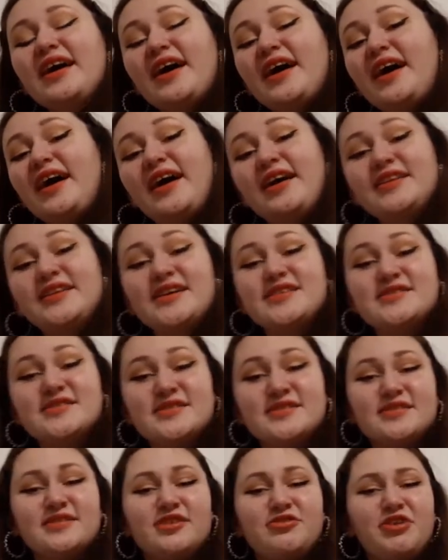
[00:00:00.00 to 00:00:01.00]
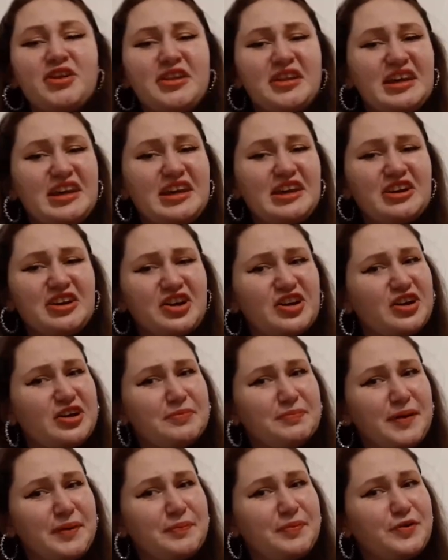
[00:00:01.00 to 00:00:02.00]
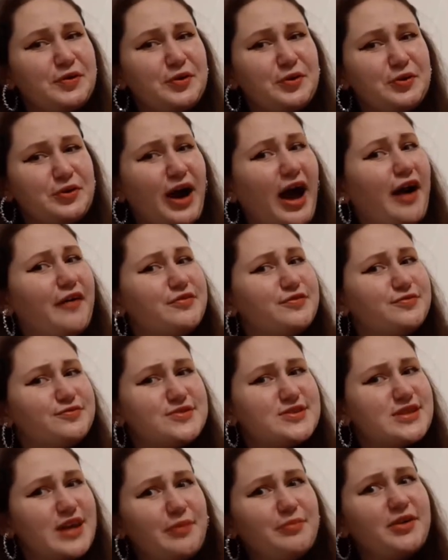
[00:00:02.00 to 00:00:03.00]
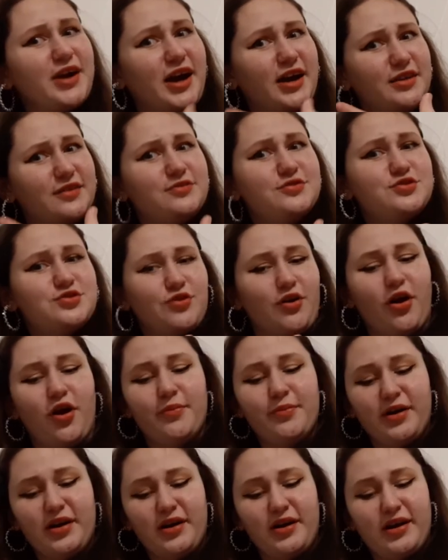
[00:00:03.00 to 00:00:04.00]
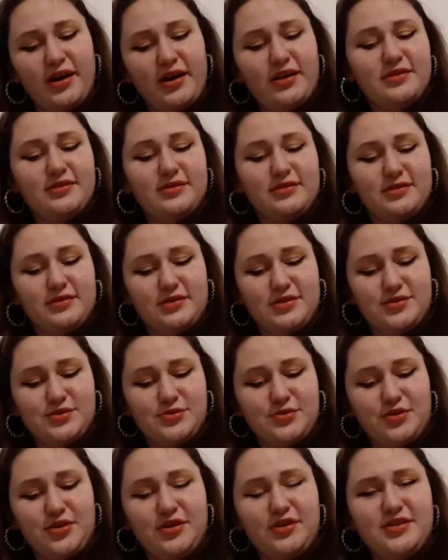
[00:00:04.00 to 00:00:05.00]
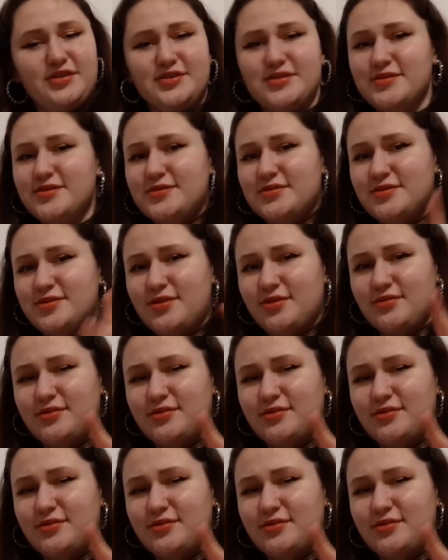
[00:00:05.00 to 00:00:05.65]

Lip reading: And does it really hurt people who have some kind of trauma and disorders?